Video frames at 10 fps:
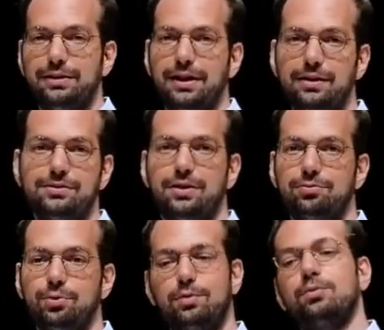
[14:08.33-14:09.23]
and that
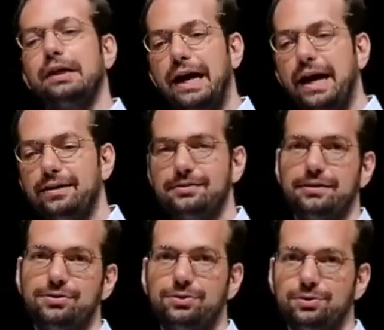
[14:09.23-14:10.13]
software will get
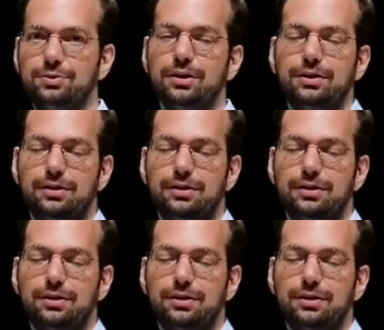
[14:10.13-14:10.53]
access to